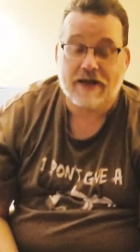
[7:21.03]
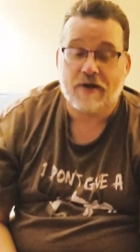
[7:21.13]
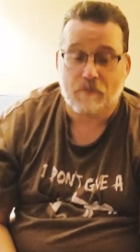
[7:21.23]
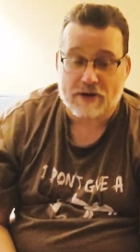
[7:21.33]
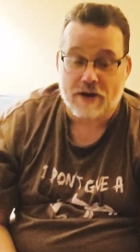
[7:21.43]

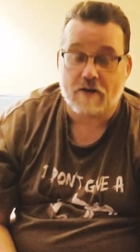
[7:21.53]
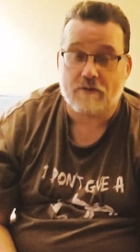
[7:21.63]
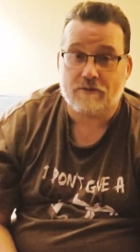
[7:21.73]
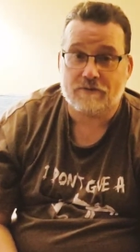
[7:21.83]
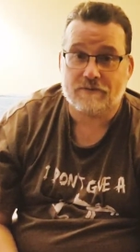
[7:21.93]
we know
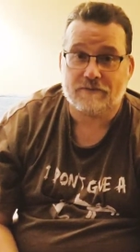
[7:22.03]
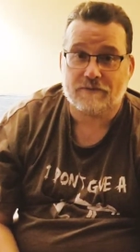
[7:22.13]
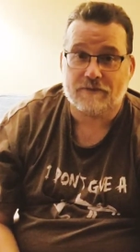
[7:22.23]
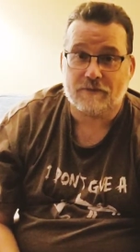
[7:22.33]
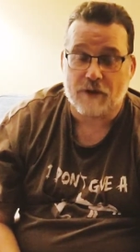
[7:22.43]

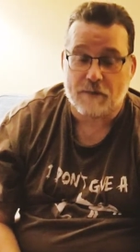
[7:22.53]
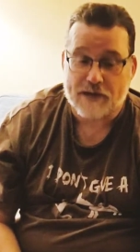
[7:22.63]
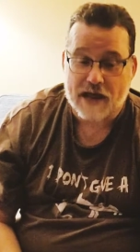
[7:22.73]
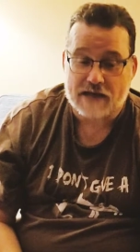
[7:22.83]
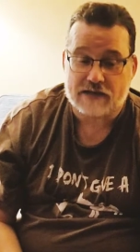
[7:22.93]
we are
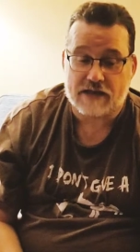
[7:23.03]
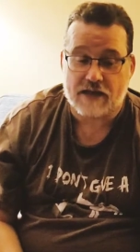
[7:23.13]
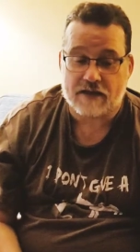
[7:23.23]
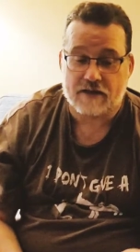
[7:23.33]
protected tonight.